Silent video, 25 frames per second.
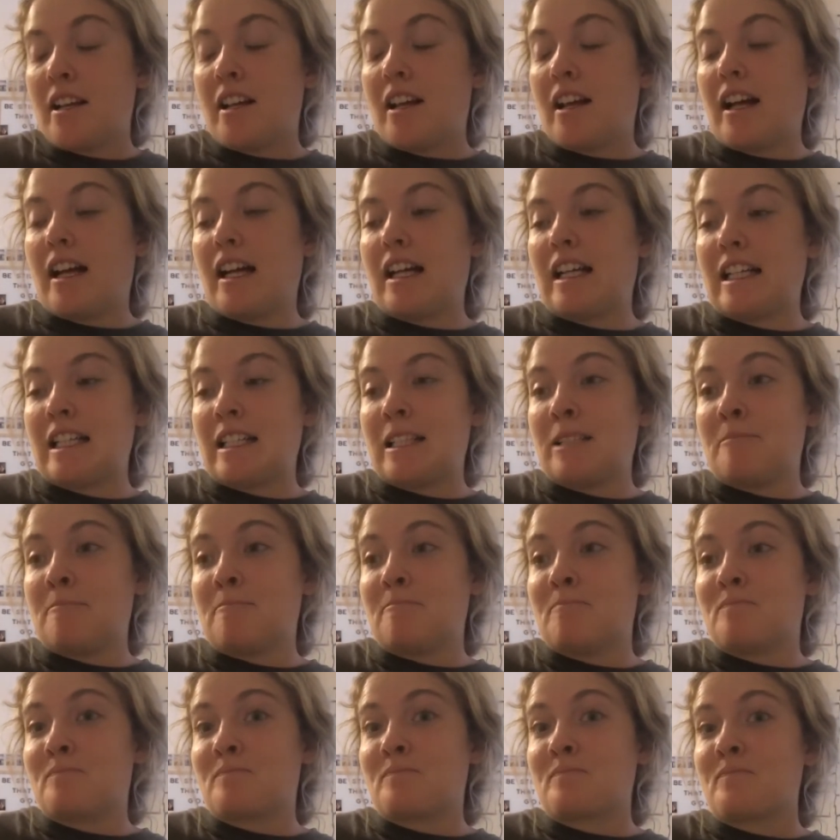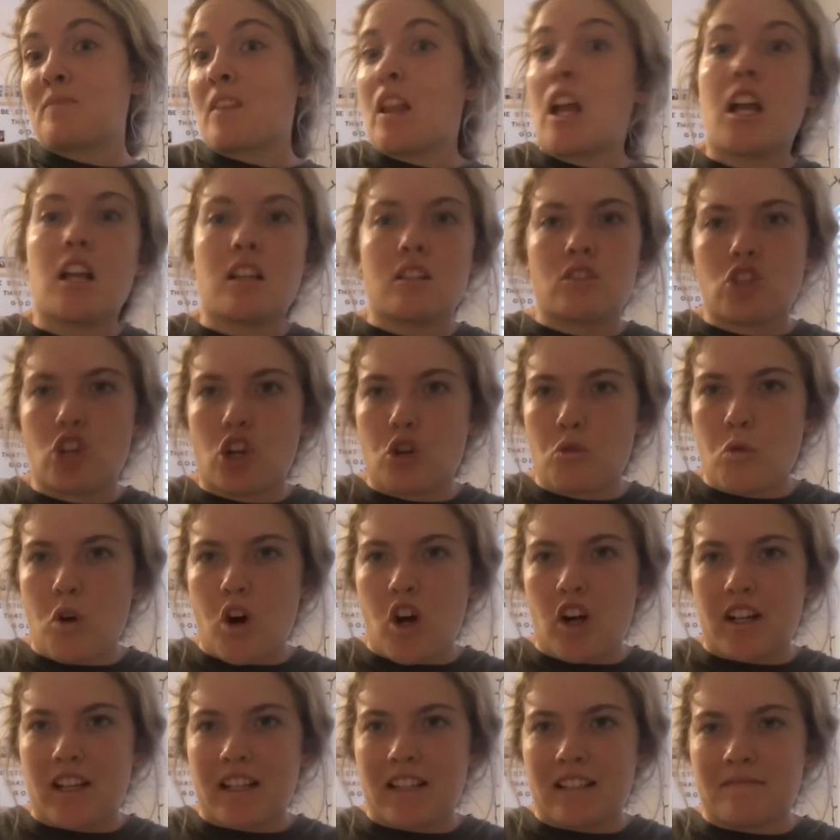Start
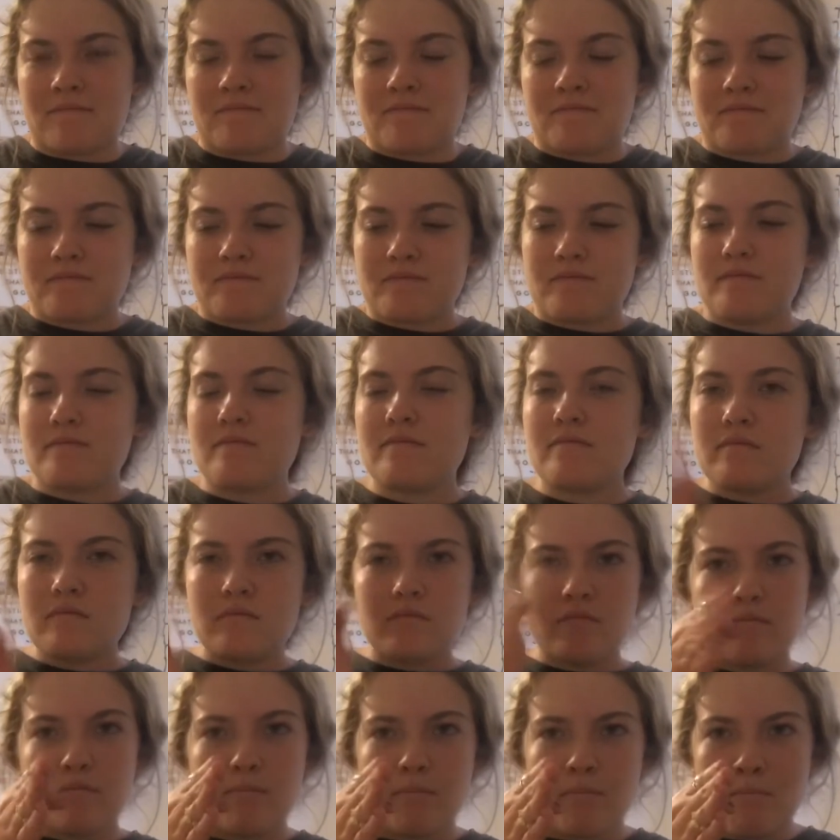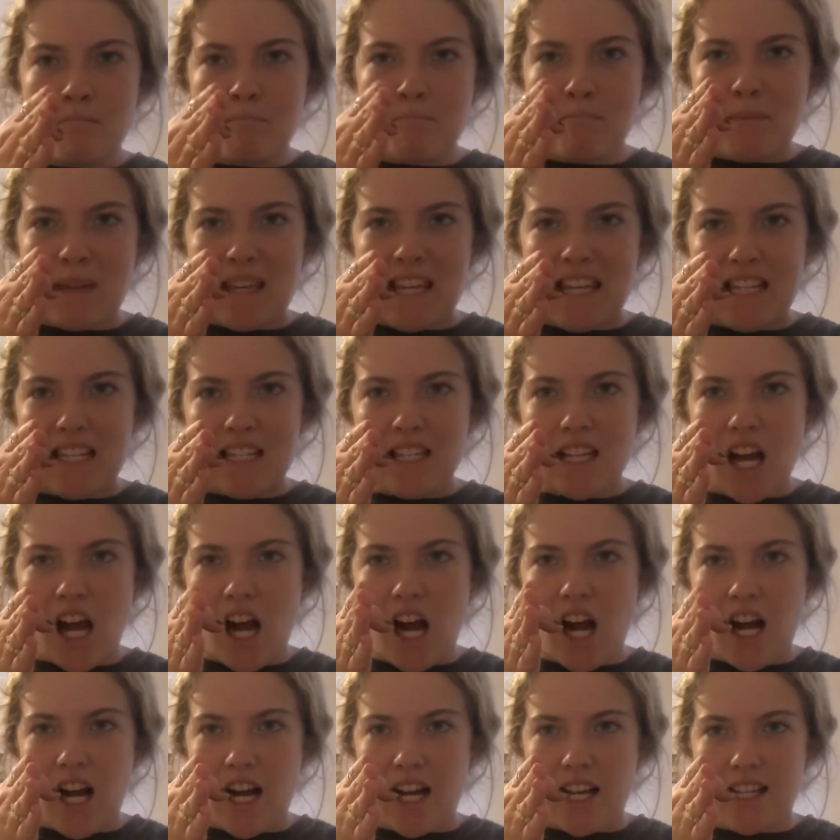walking. Meet
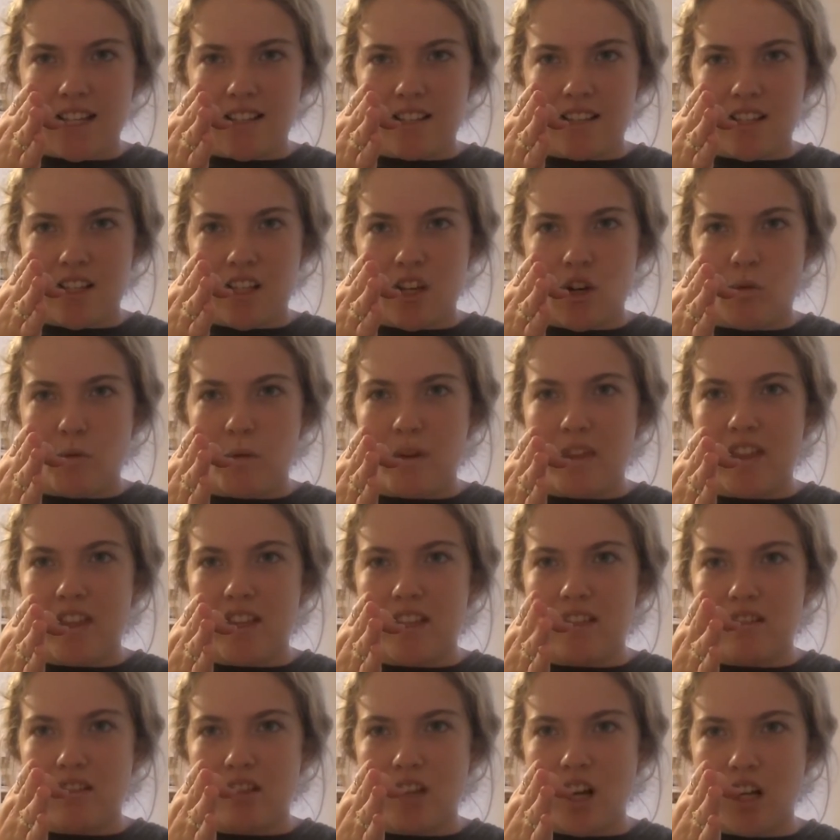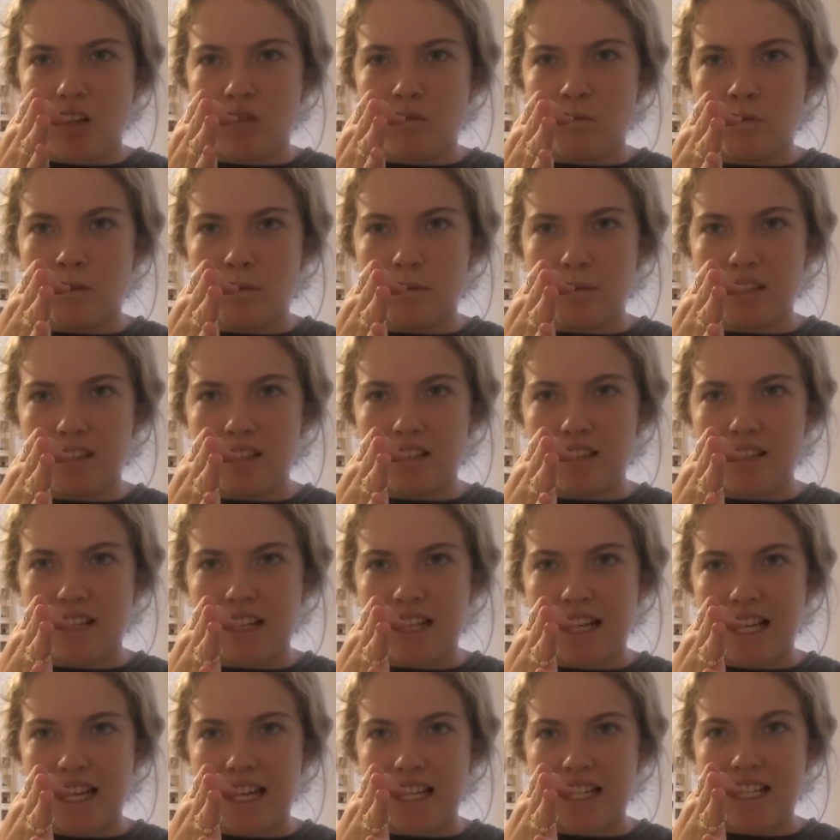eyes with this young woman
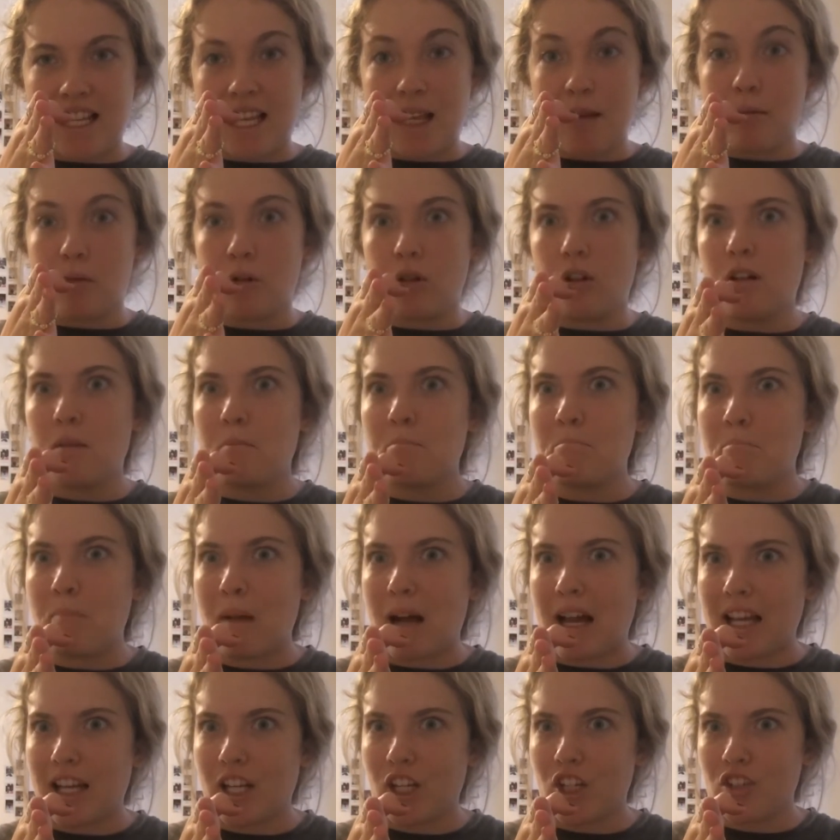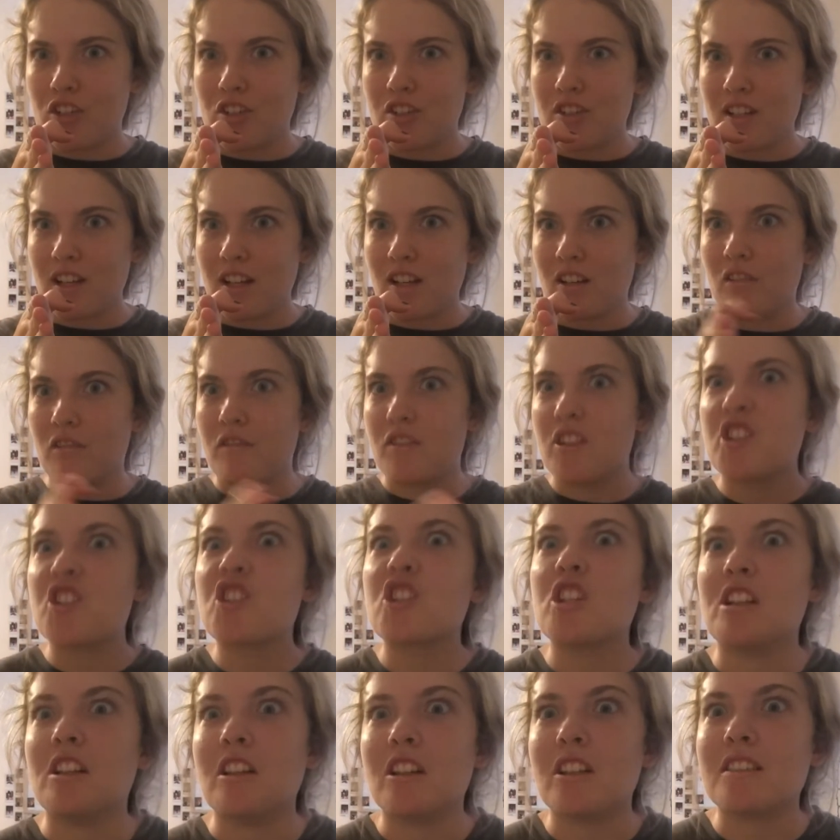sitting at a table by herself.
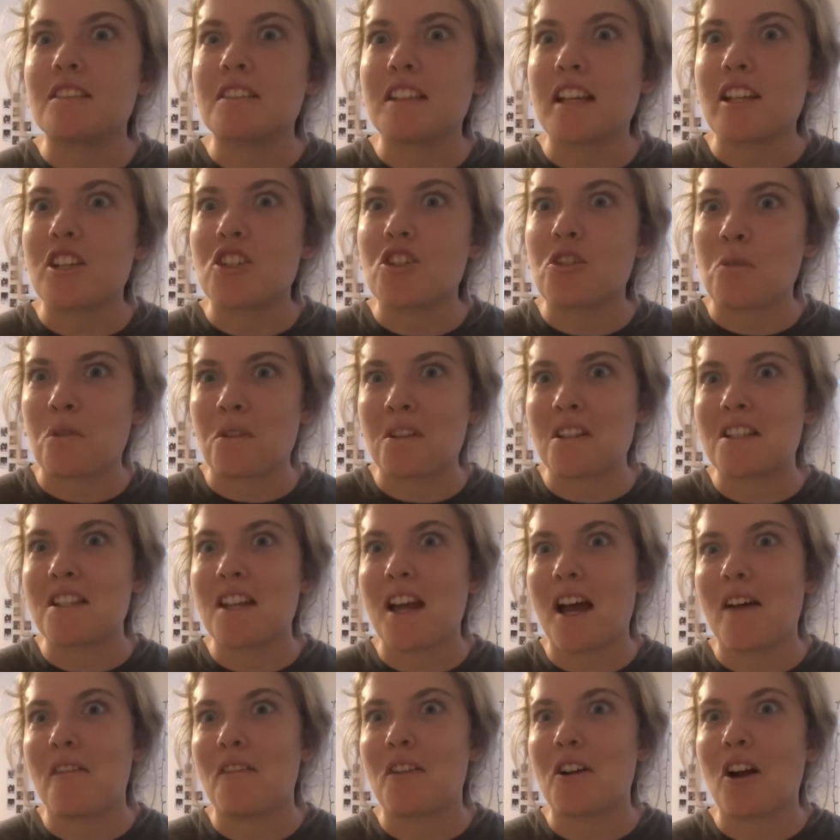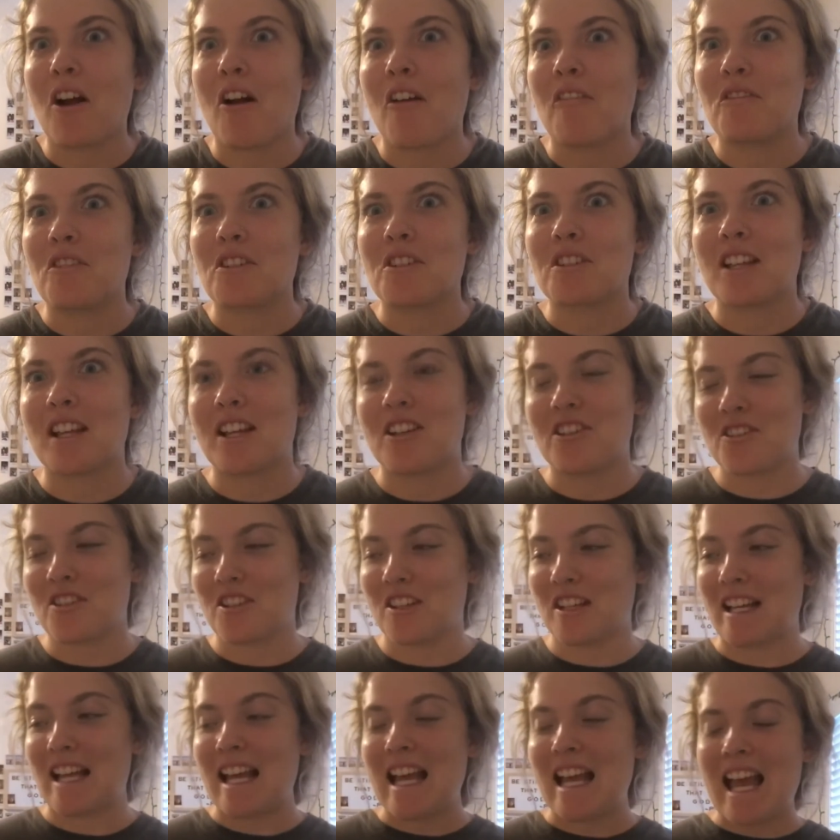She looks like she wants to have a conversation,
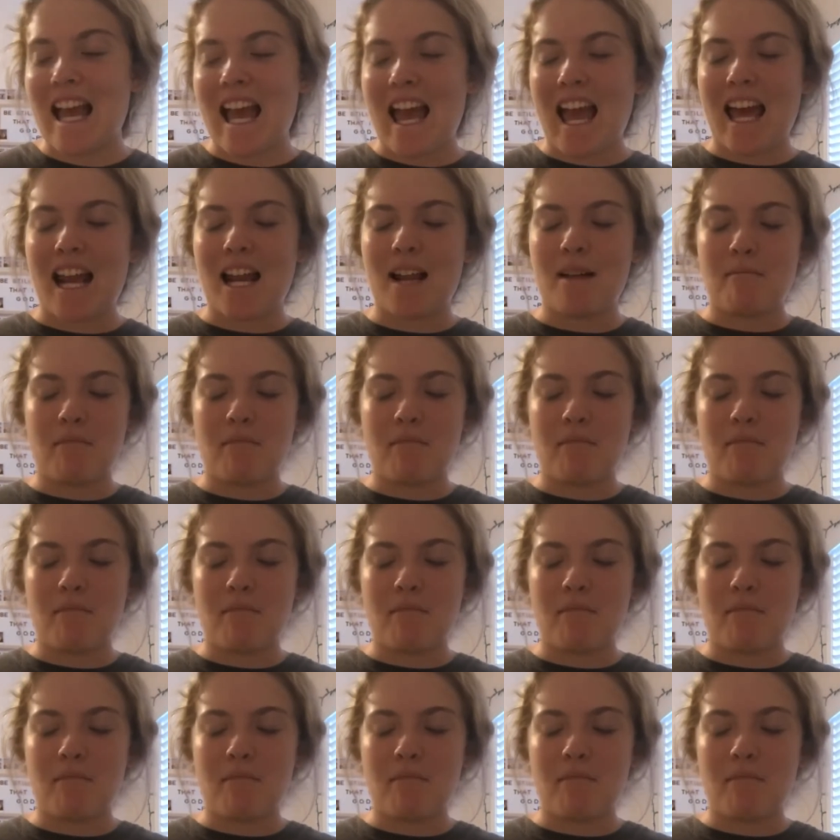and I'm